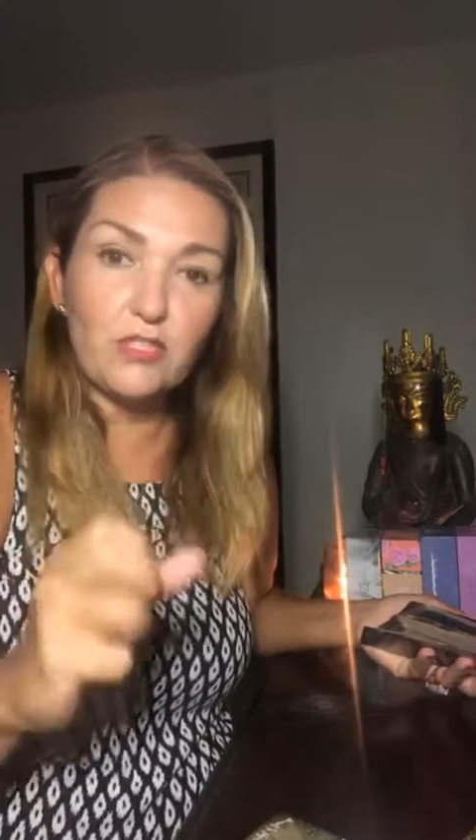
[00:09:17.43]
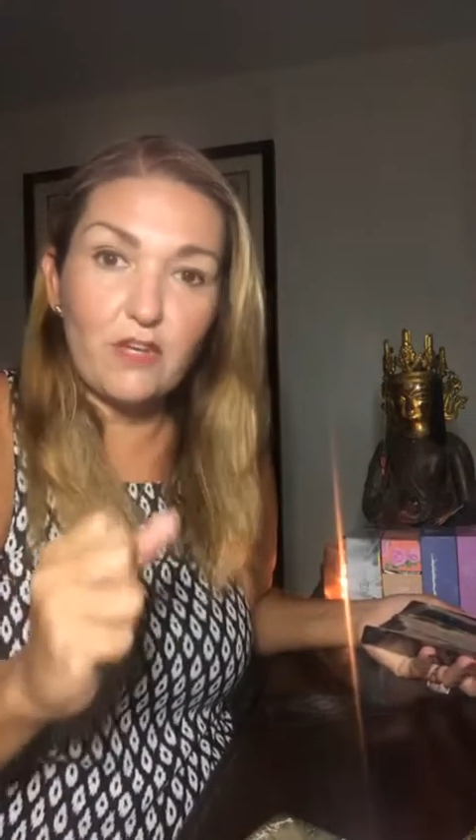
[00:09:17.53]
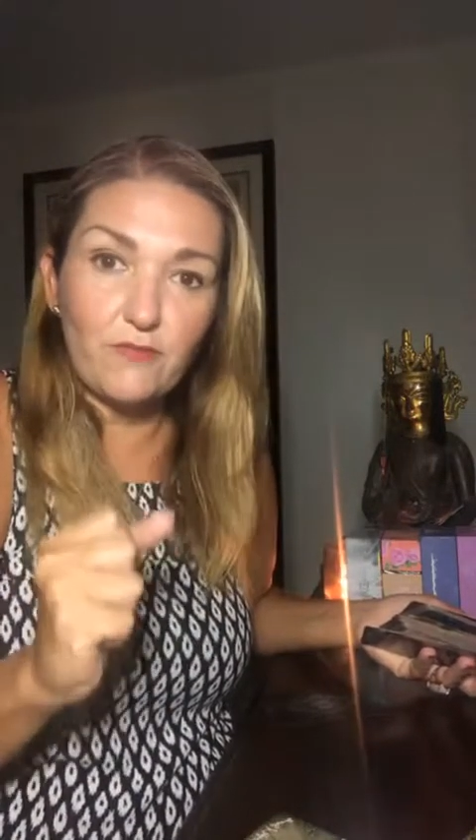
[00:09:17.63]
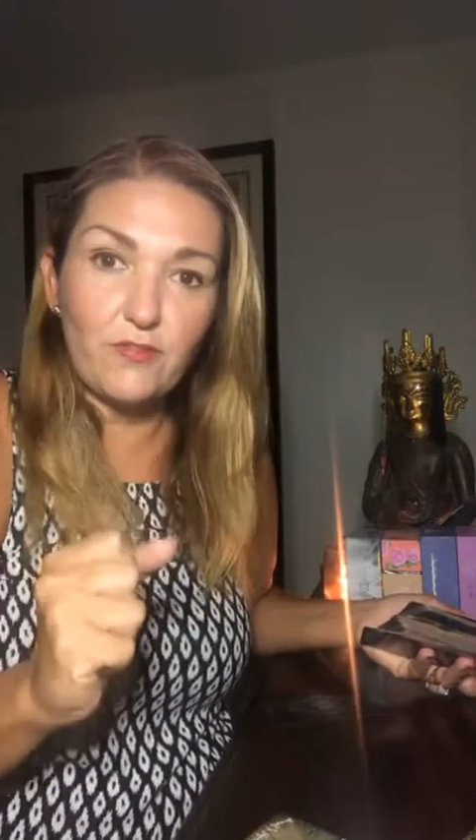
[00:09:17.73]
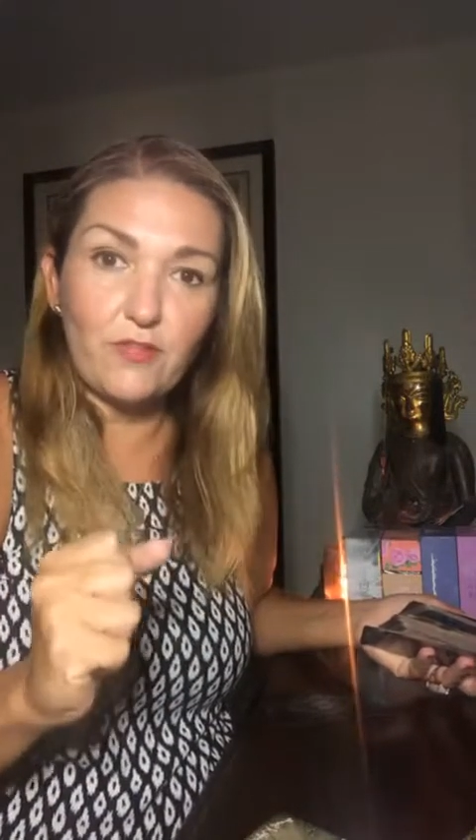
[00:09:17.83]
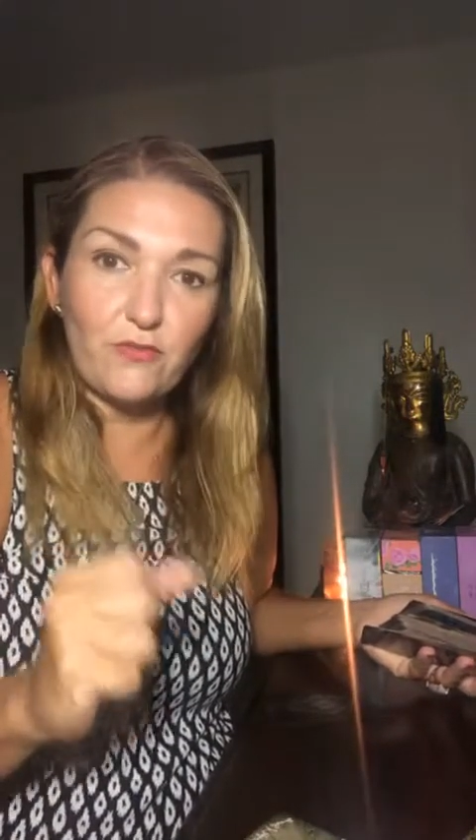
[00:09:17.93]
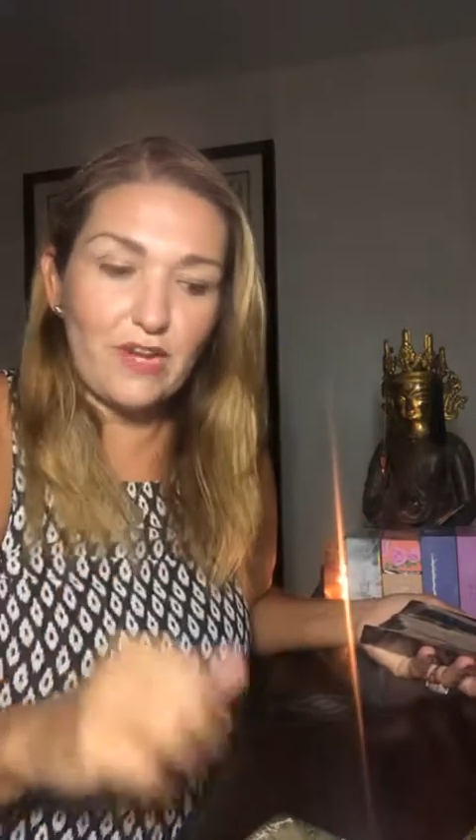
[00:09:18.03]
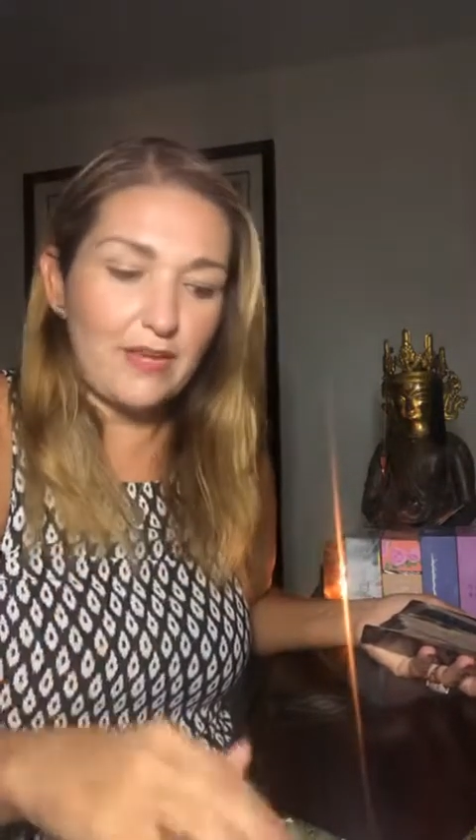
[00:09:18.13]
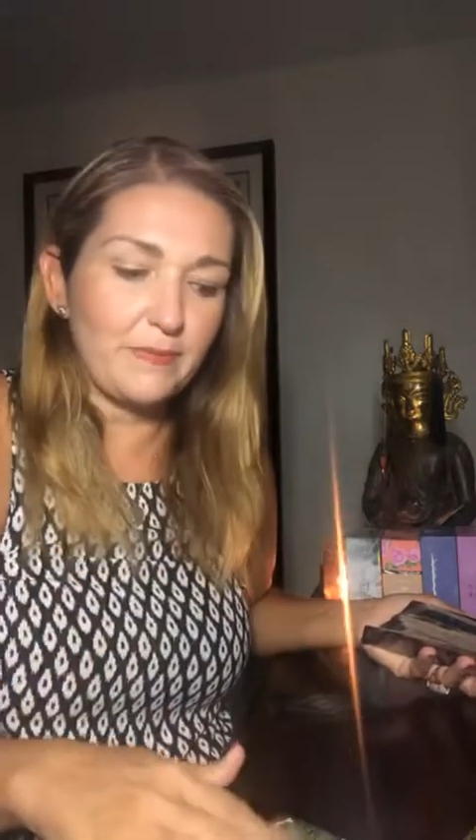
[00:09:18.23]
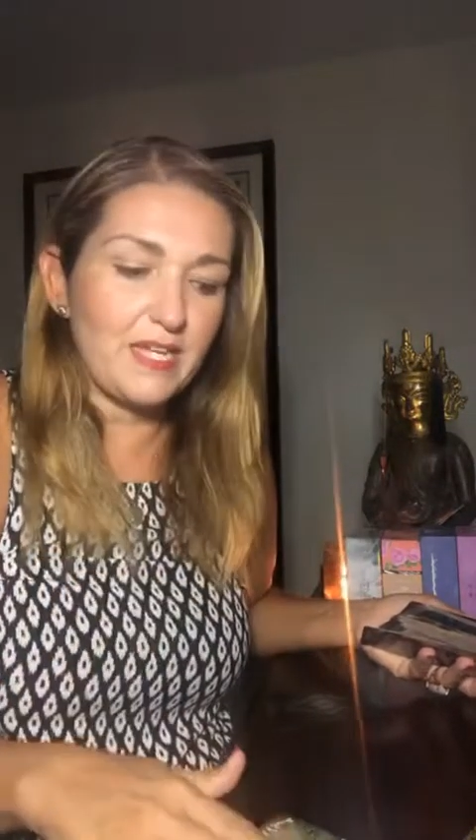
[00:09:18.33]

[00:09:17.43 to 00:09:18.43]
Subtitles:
on for the ride,